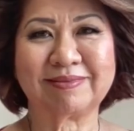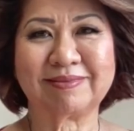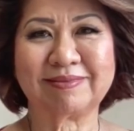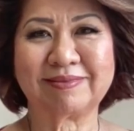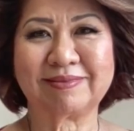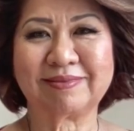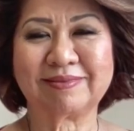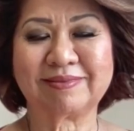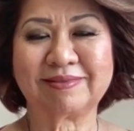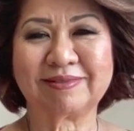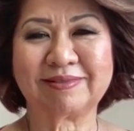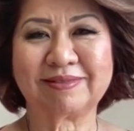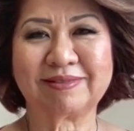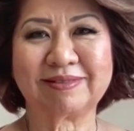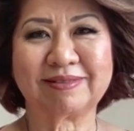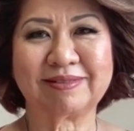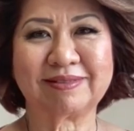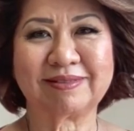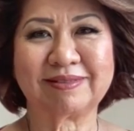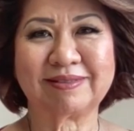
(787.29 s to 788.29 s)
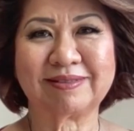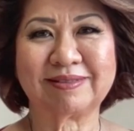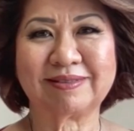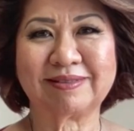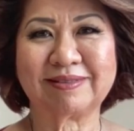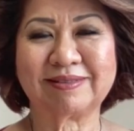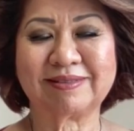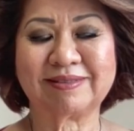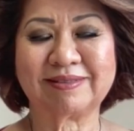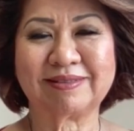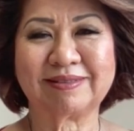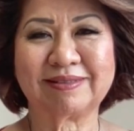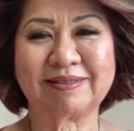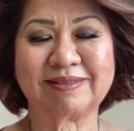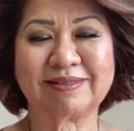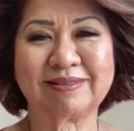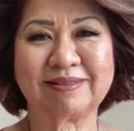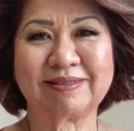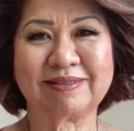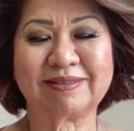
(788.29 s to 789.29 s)

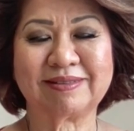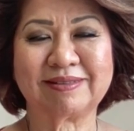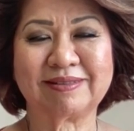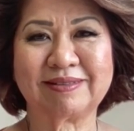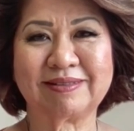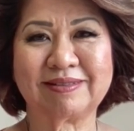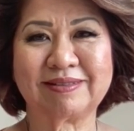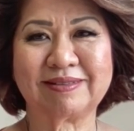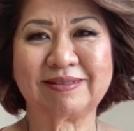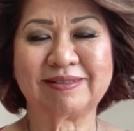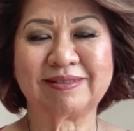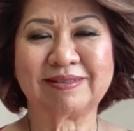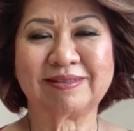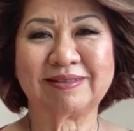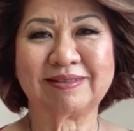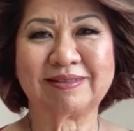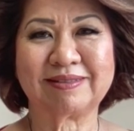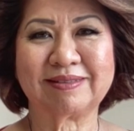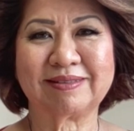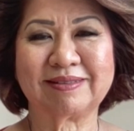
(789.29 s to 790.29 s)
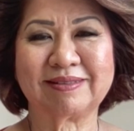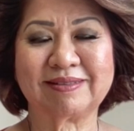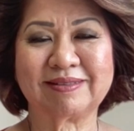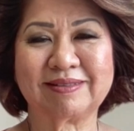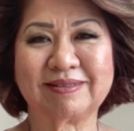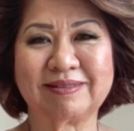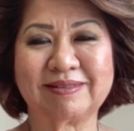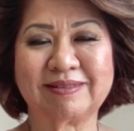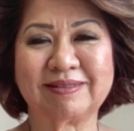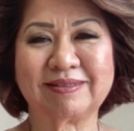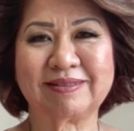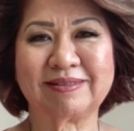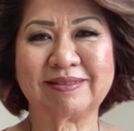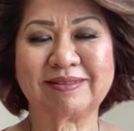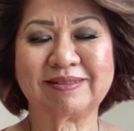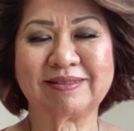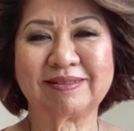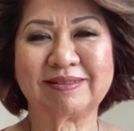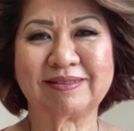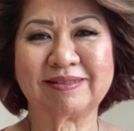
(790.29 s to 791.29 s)

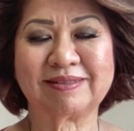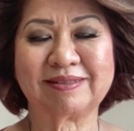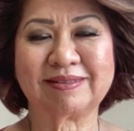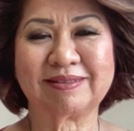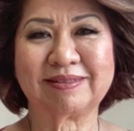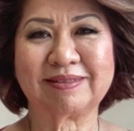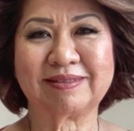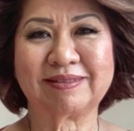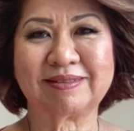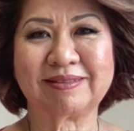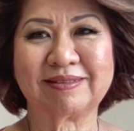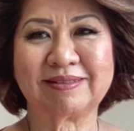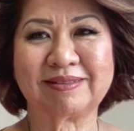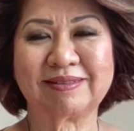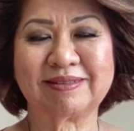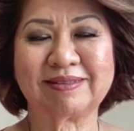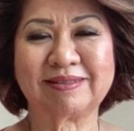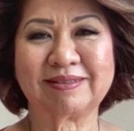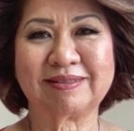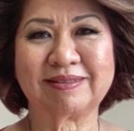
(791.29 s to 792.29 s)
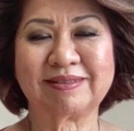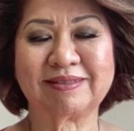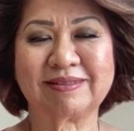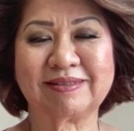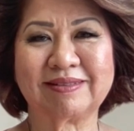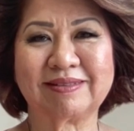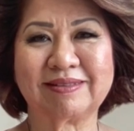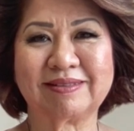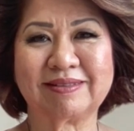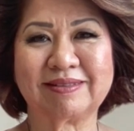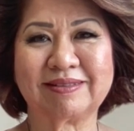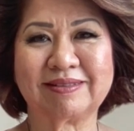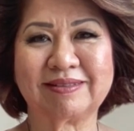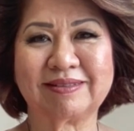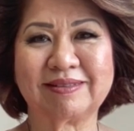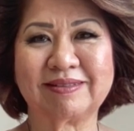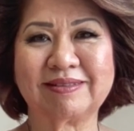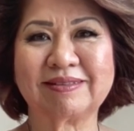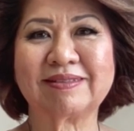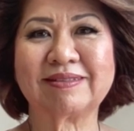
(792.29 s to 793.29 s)

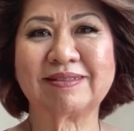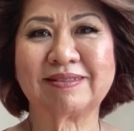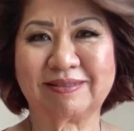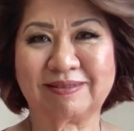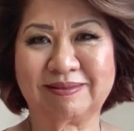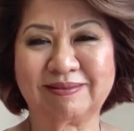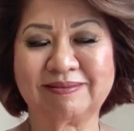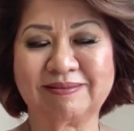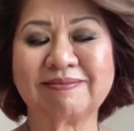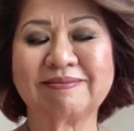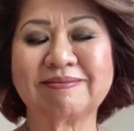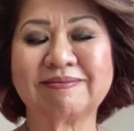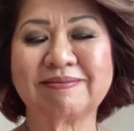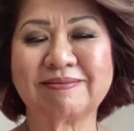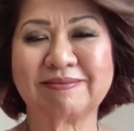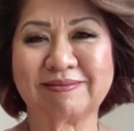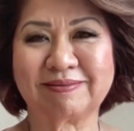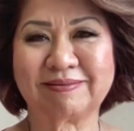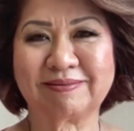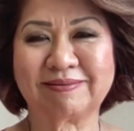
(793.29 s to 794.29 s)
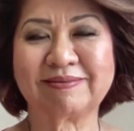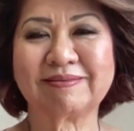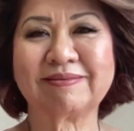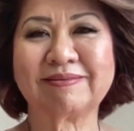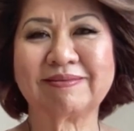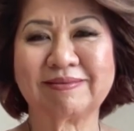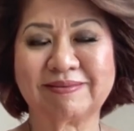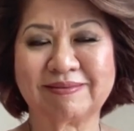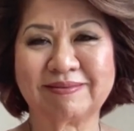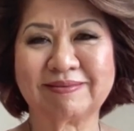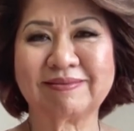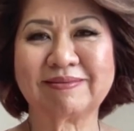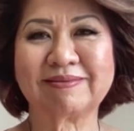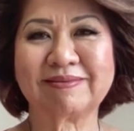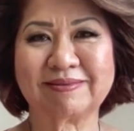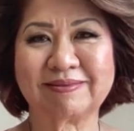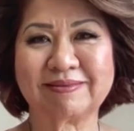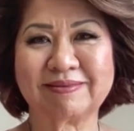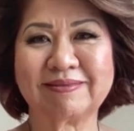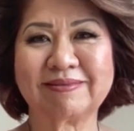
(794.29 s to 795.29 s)

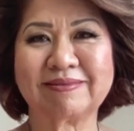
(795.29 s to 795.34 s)
The person shown says nothing.